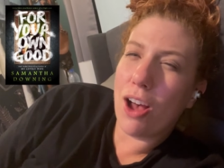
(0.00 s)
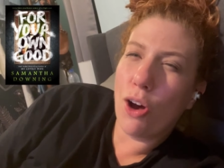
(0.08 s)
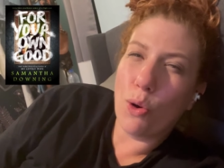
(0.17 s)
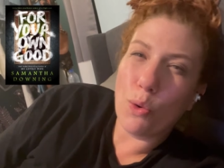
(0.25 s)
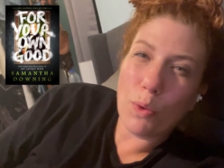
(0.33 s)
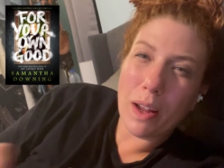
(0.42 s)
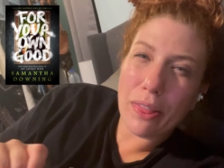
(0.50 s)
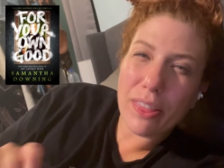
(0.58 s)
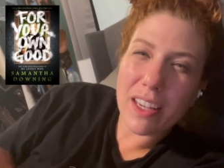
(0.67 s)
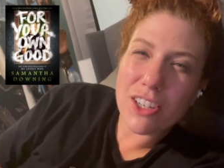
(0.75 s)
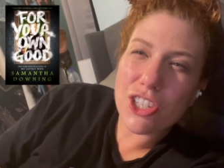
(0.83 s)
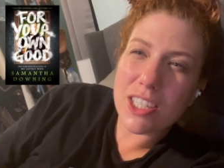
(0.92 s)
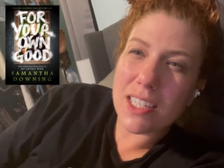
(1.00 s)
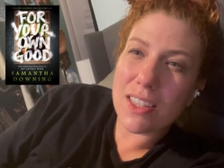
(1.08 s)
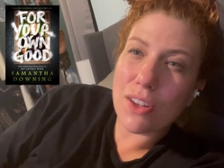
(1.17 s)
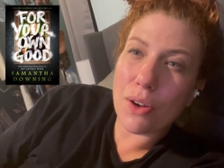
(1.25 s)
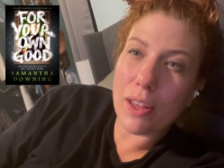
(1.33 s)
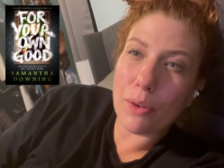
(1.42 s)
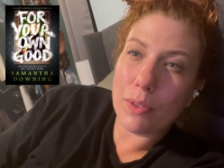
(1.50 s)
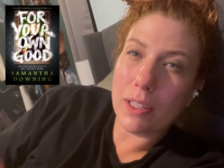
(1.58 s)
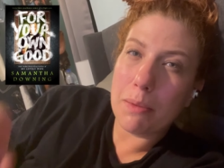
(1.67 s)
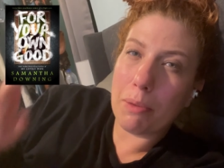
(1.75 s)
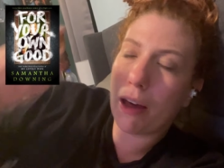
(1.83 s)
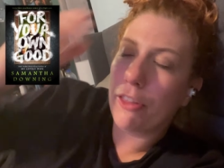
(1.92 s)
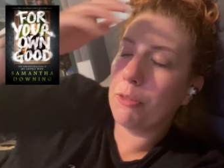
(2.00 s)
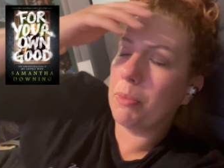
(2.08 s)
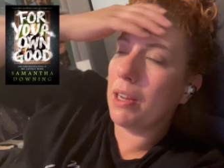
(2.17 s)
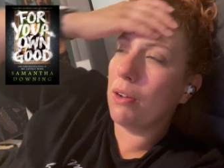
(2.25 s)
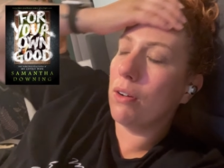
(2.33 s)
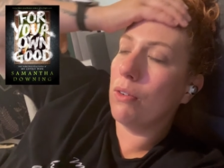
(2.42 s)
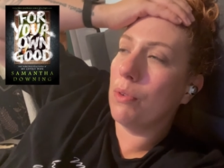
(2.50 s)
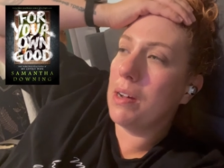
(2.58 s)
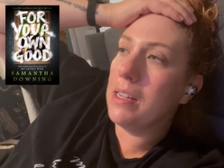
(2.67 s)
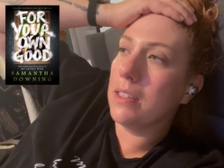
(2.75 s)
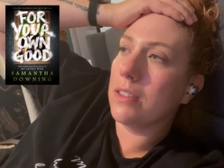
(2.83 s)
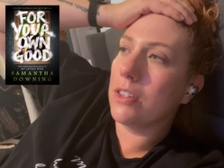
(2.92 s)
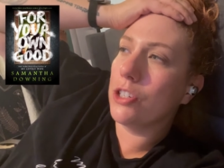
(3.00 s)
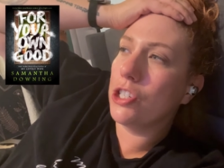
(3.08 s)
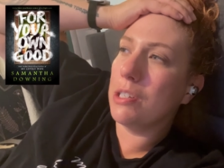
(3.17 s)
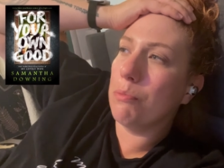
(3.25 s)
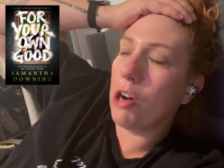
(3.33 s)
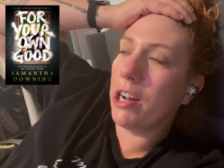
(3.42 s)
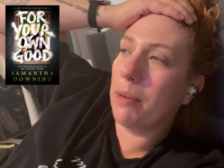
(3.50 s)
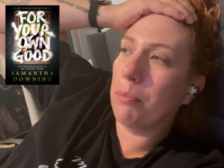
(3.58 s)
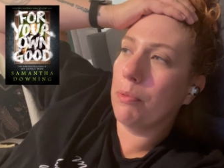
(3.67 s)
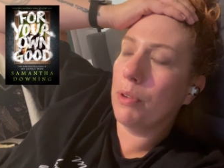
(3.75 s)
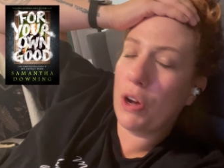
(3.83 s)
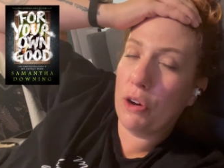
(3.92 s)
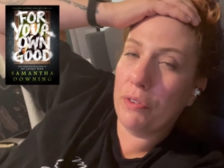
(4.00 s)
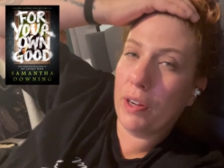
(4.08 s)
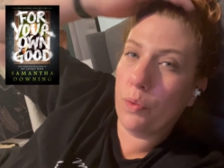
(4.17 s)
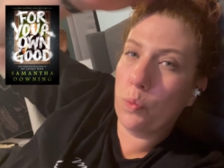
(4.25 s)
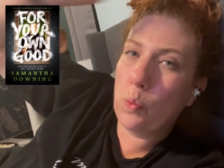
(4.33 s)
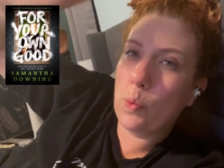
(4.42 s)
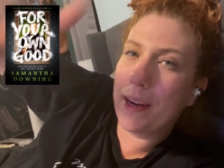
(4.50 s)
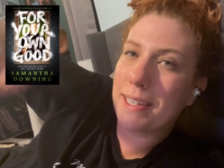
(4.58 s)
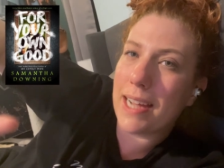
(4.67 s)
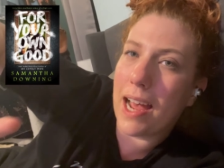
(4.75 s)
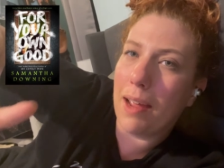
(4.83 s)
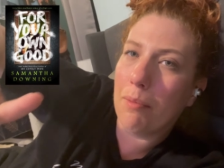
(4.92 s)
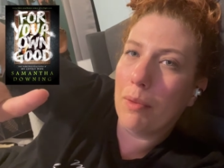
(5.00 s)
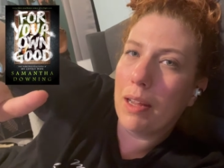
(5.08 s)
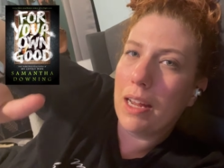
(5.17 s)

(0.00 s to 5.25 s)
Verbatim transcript: Oh, one thing she did though that really bothered me was she brought up COVID one time,